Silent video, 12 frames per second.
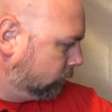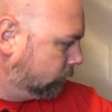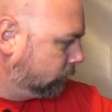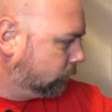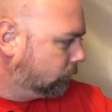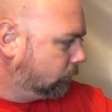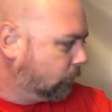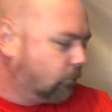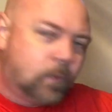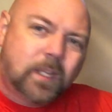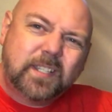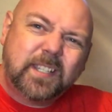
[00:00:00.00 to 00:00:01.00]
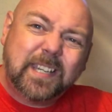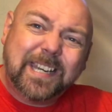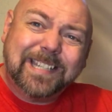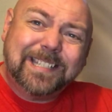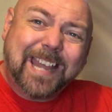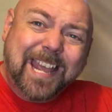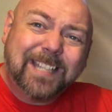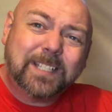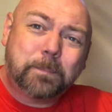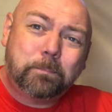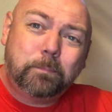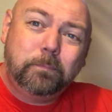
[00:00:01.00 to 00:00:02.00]
this is an
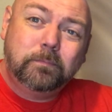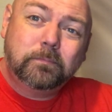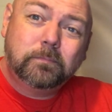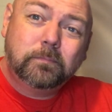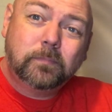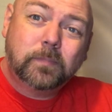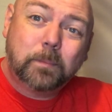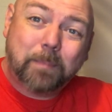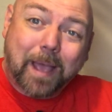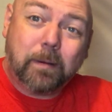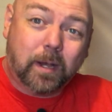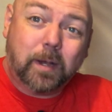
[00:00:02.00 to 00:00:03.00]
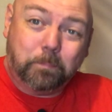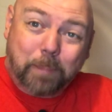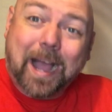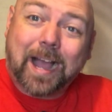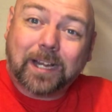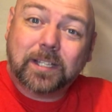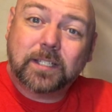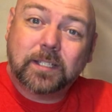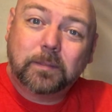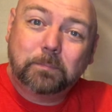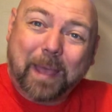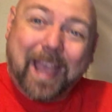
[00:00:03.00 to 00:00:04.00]
intense box
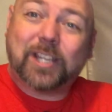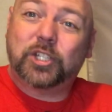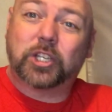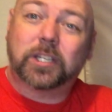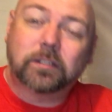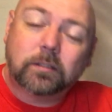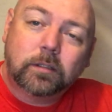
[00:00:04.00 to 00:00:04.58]
packaging